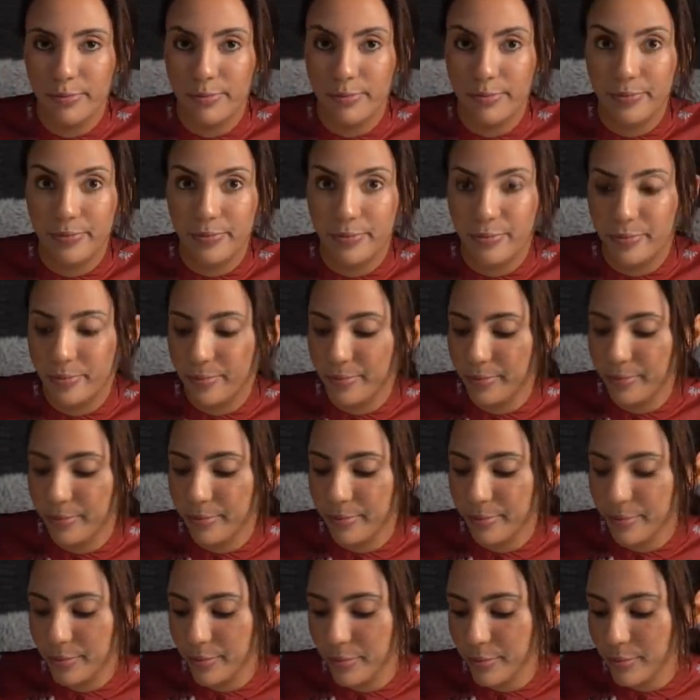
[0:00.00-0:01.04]

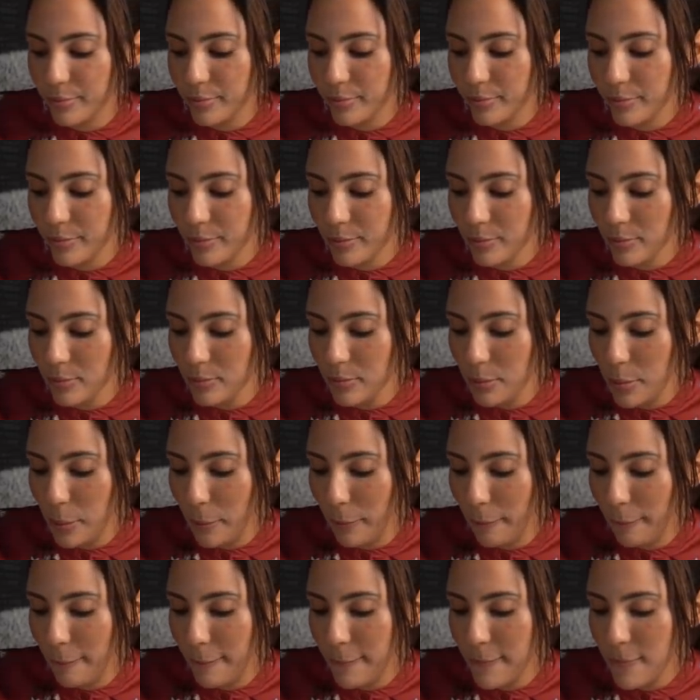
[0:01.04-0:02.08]

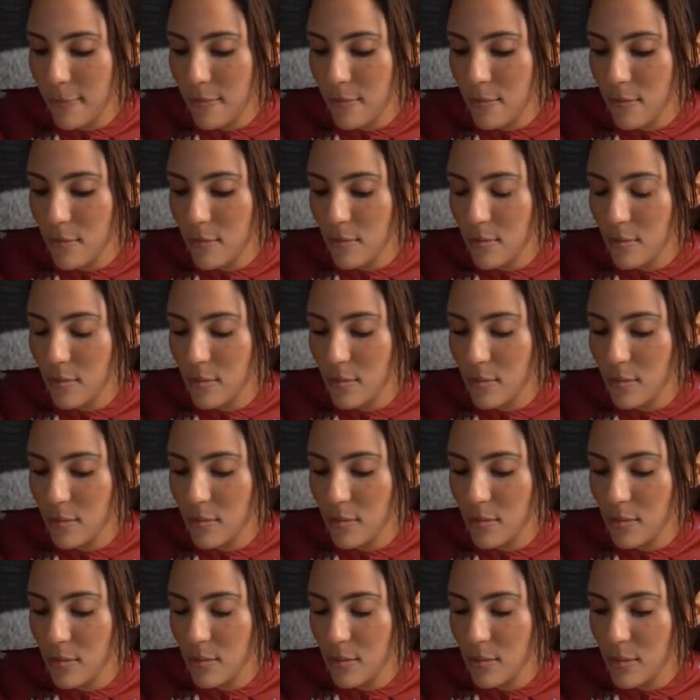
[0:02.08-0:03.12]

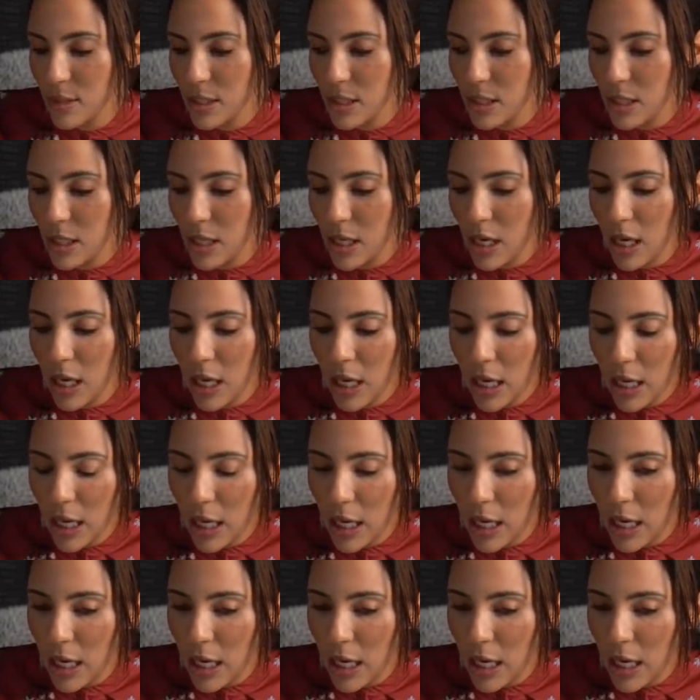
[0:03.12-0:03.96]
(no one is talking)